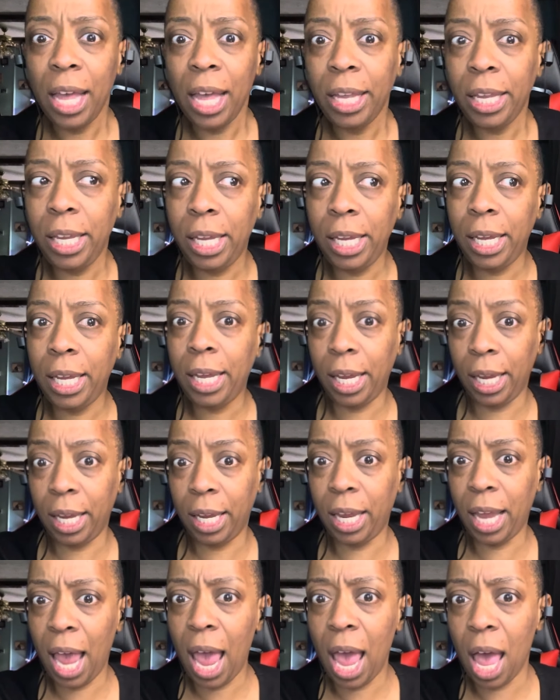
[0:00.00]

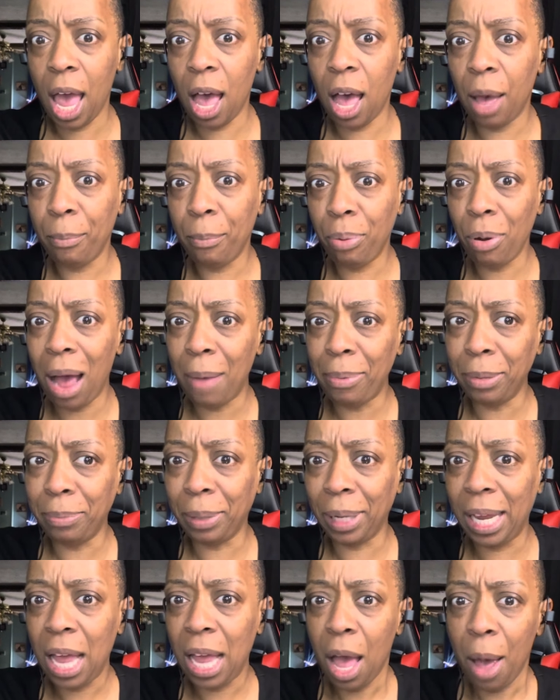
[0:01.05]
Yeah,
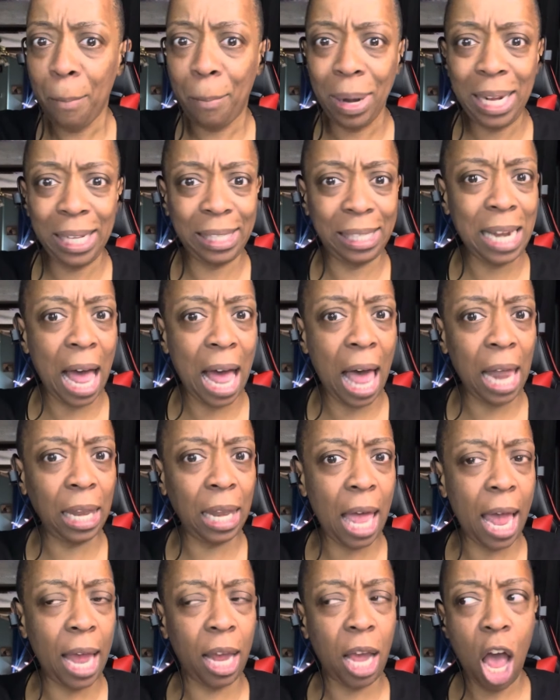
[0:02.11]
probably. But it's not
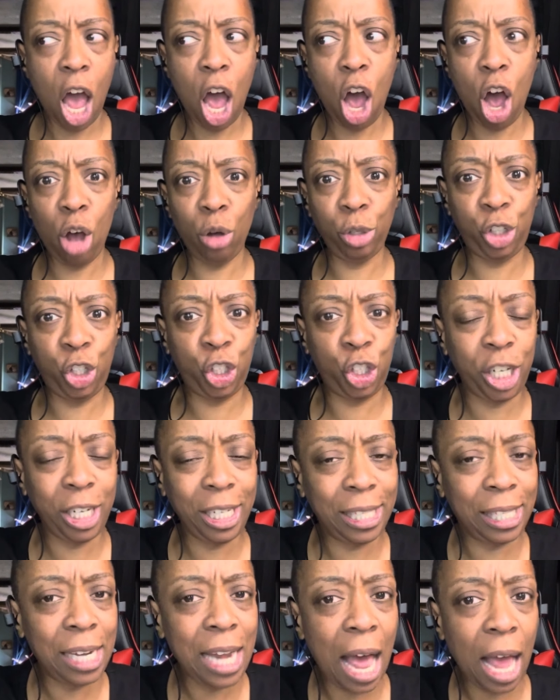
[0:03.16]
like, oh,
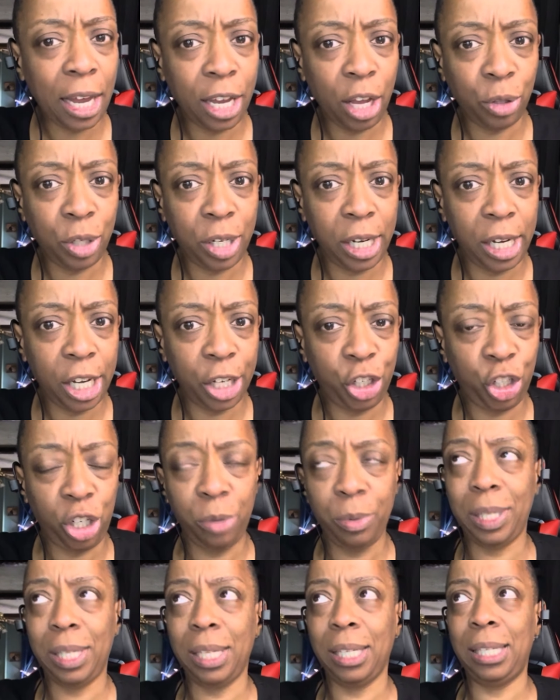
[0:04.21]
she's not guilty because she
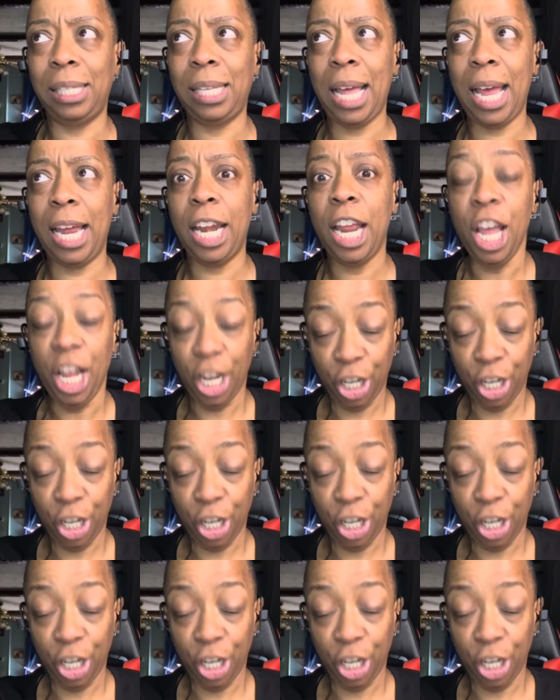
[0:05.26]
was insane.